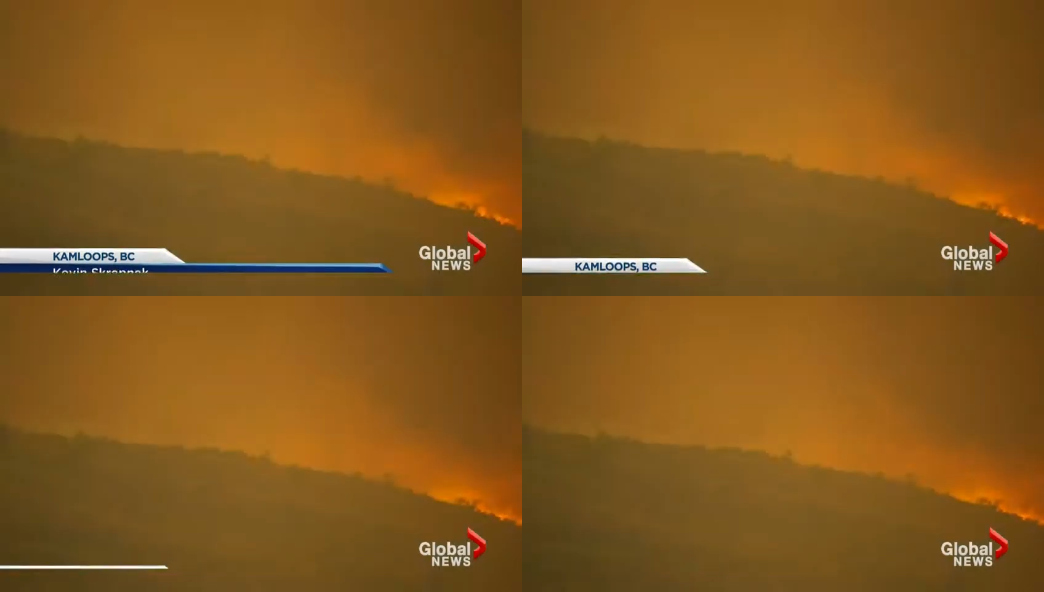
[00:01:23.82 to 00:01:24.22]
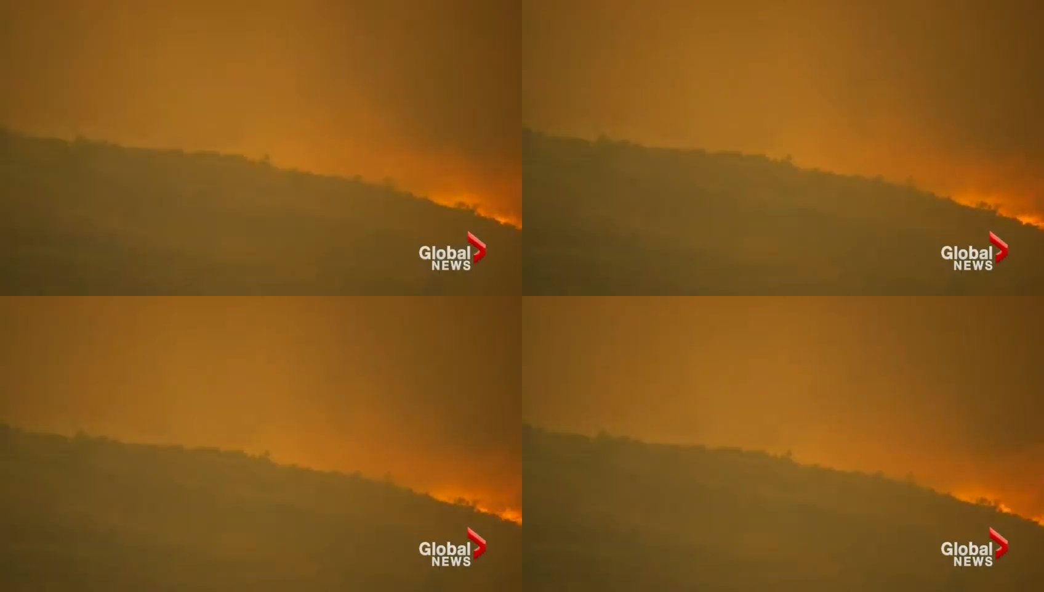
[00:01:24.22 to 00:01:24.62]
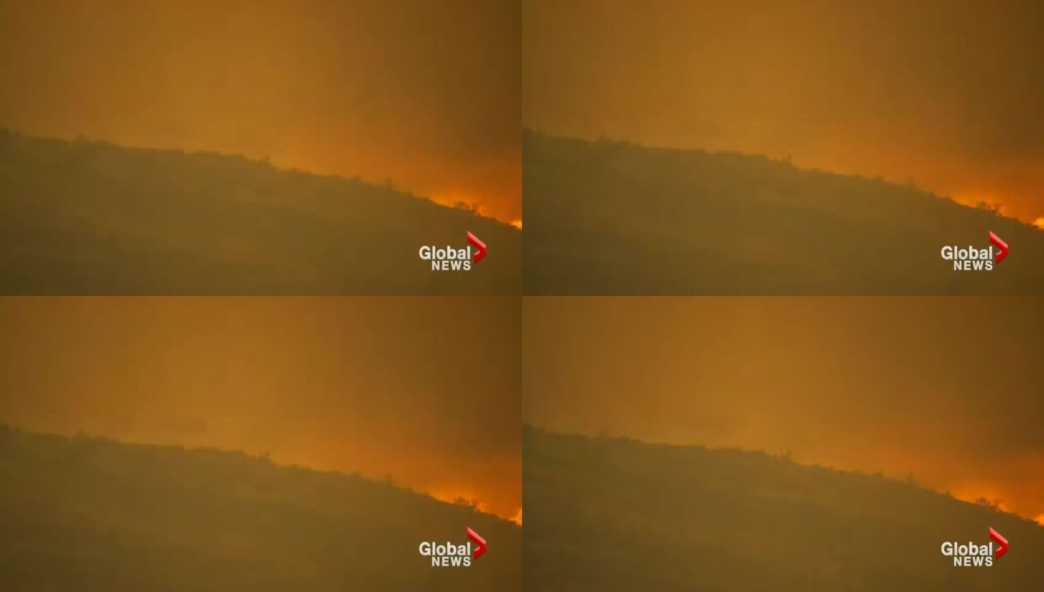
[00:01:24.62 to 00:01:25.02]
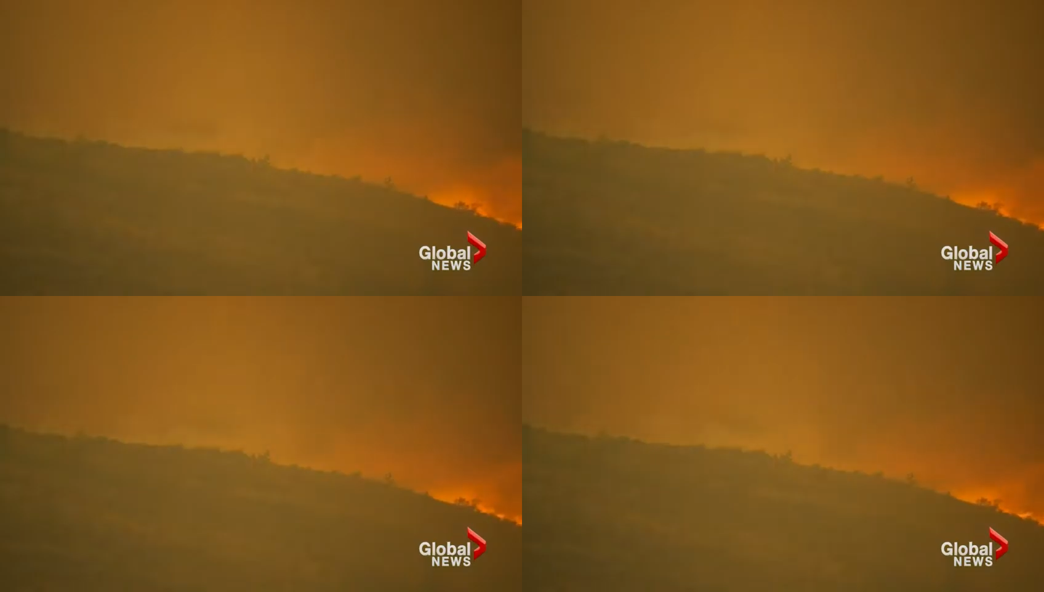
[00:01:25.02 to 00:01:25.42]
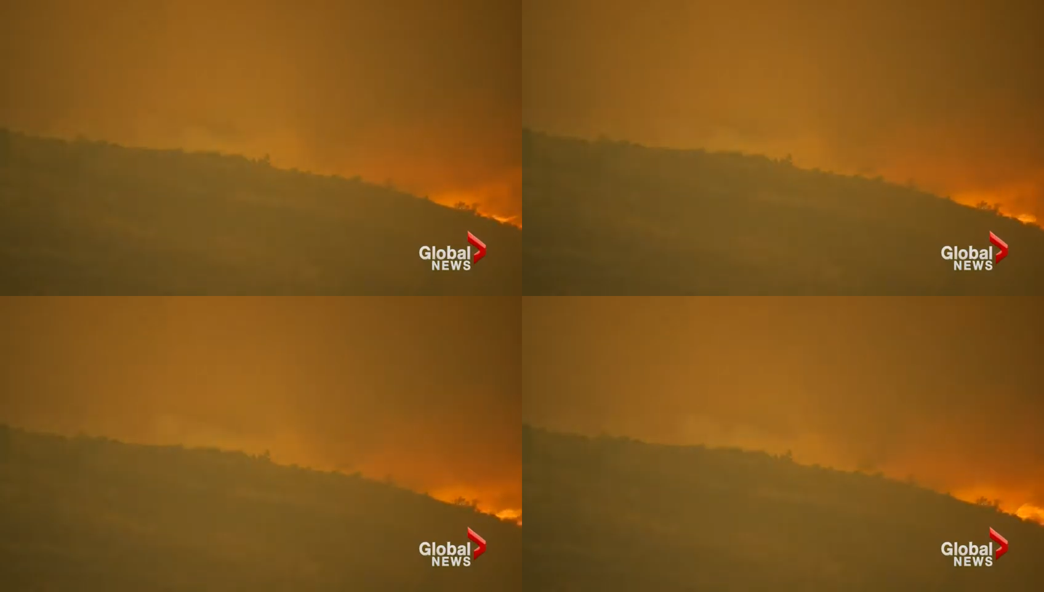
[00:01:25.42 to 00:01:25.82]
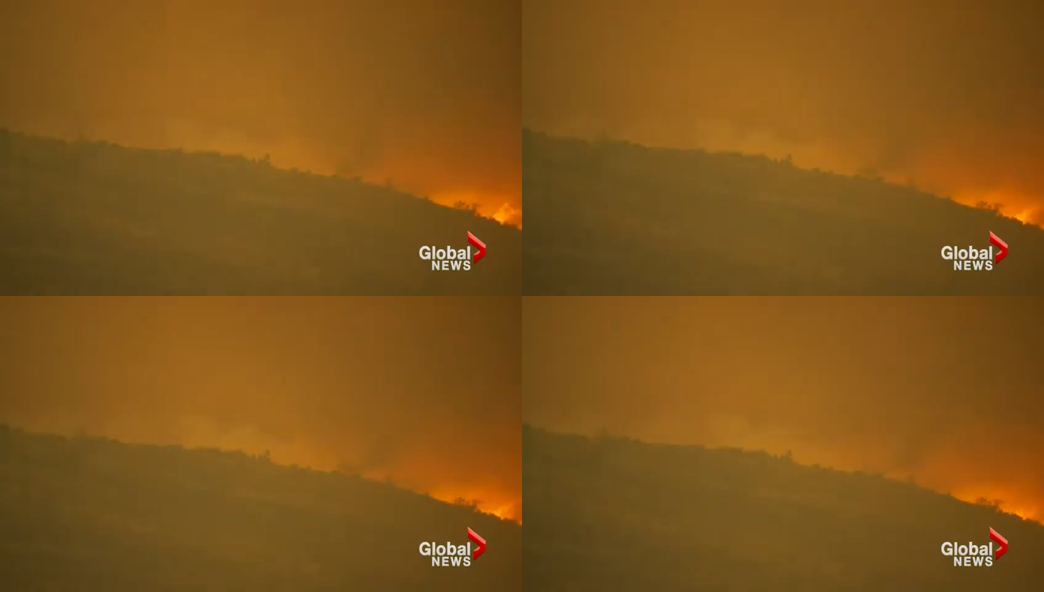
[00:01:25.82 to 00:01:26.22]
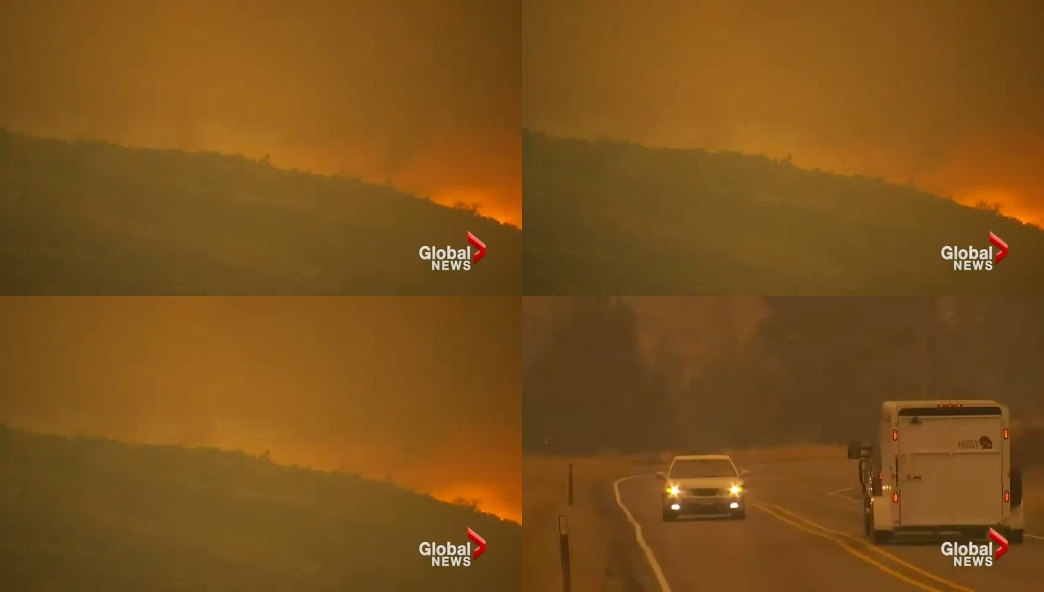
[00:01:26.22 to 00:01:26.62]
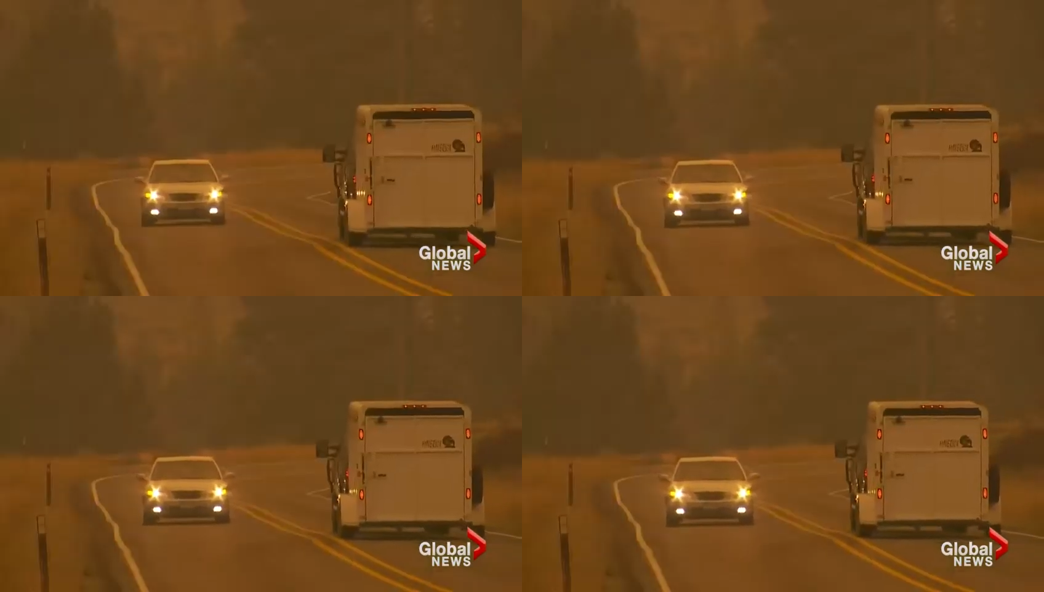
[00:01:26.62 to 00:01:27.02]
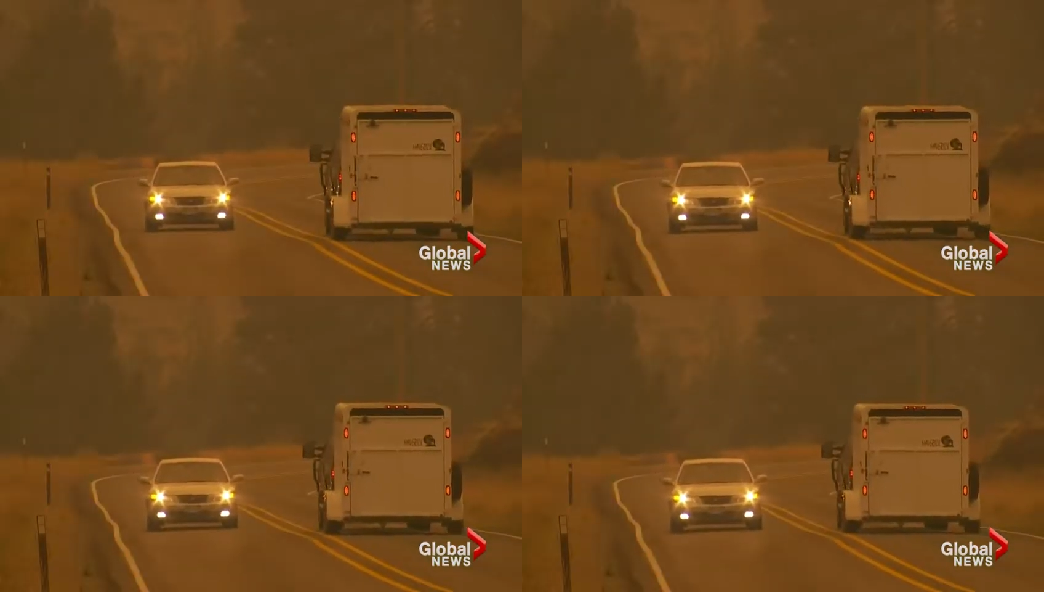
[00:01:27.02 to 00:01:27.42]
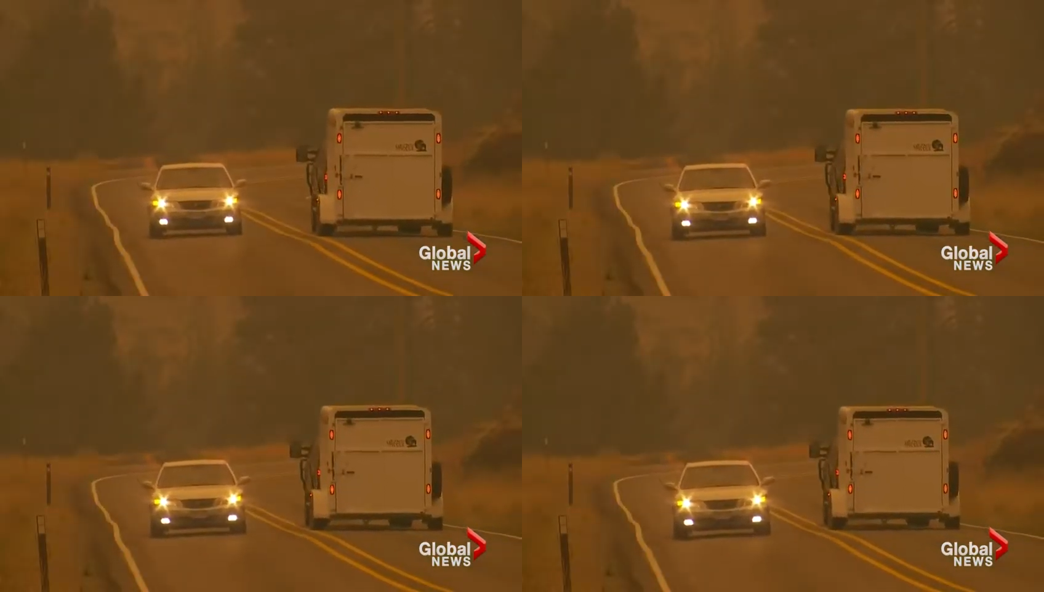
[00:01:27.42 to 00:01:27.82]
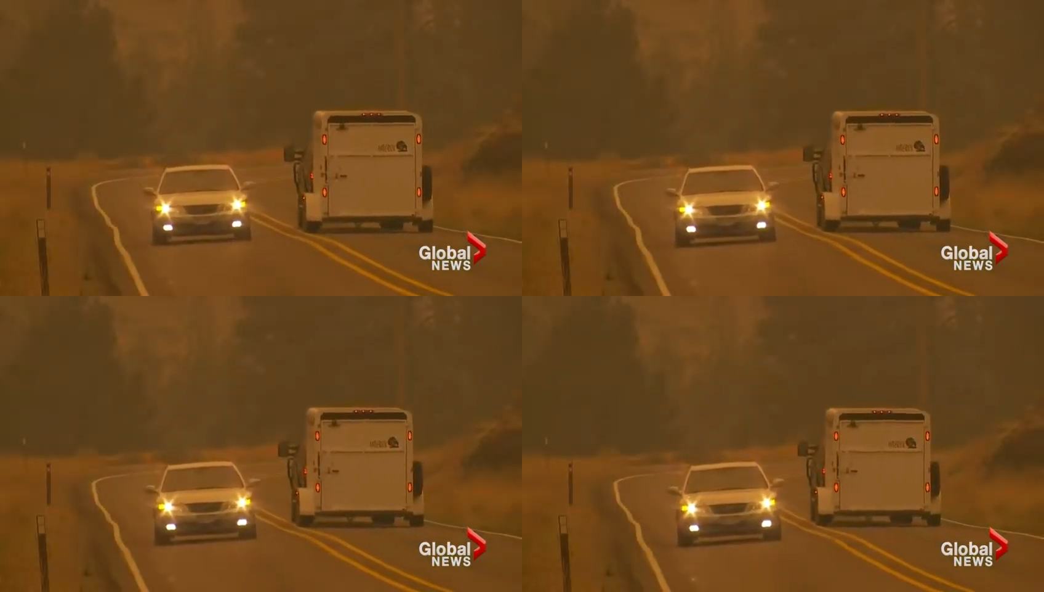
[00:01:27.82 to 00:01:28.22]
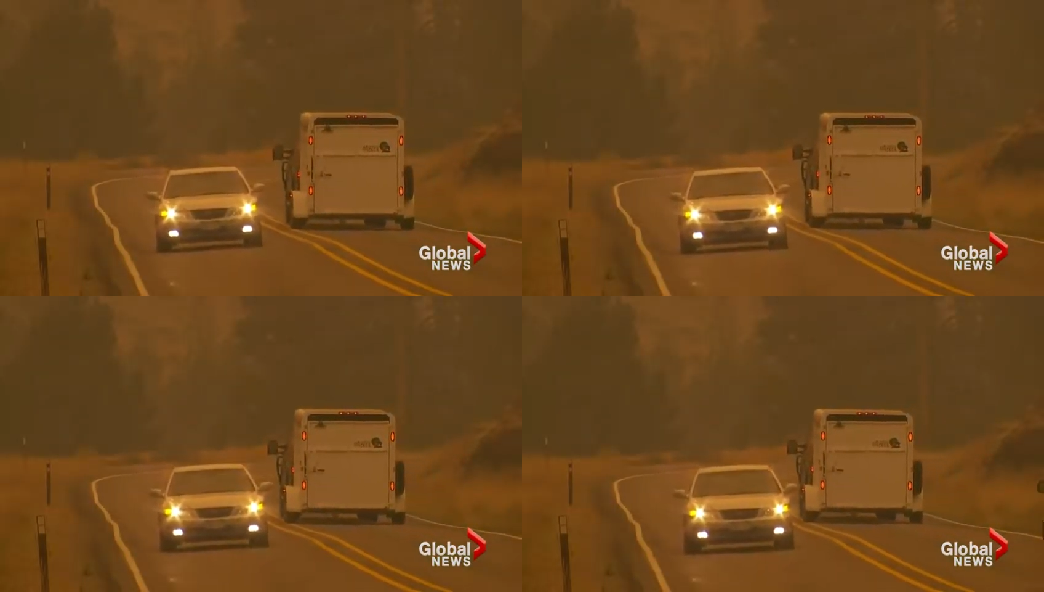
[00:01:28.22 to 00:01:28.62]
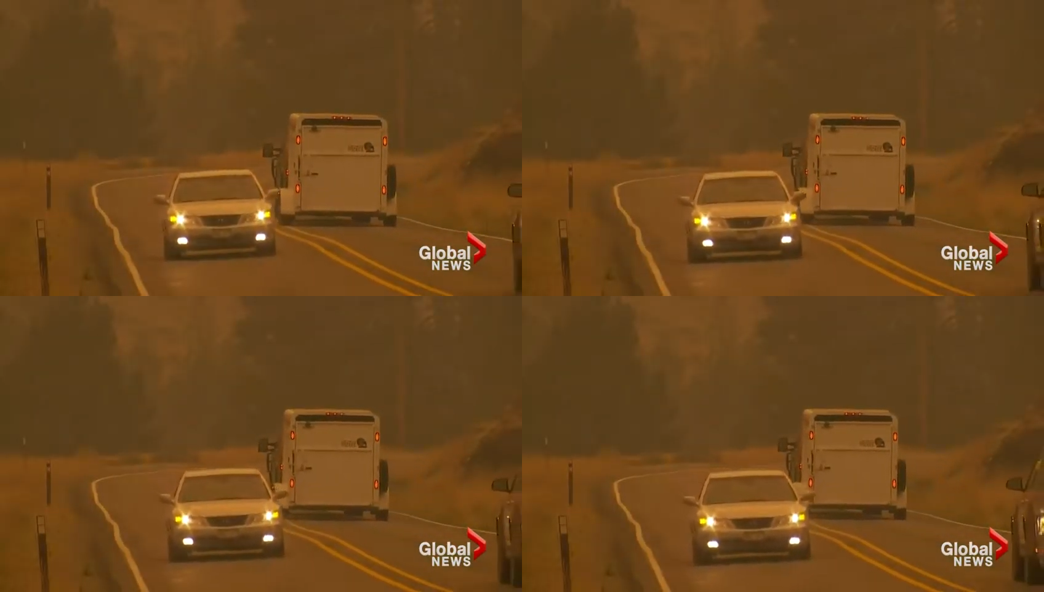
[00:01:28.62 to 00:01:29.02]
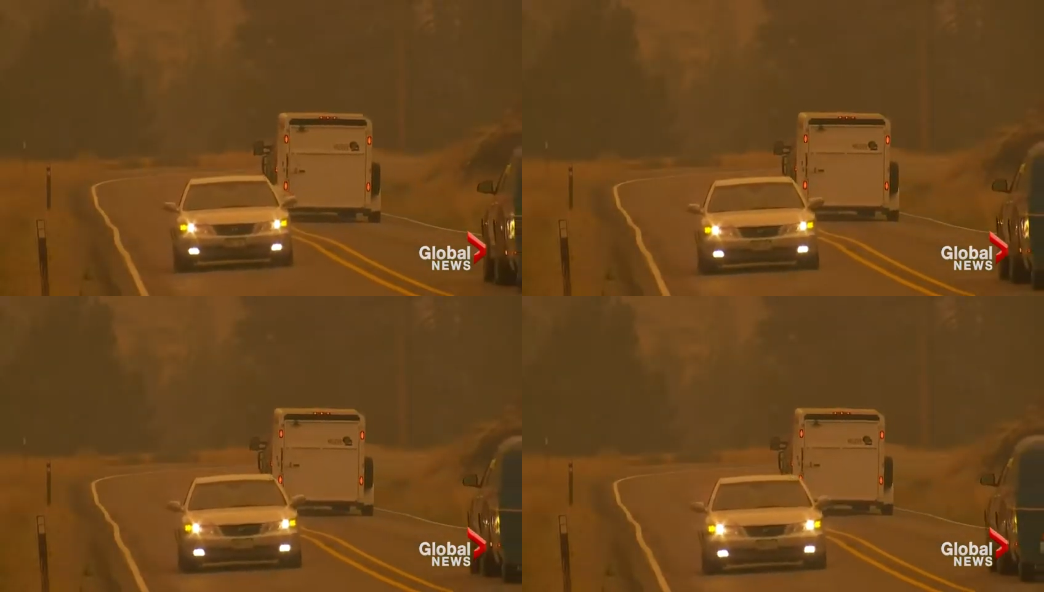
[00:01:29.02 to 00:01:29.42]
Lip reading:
[unreadable: no face in view]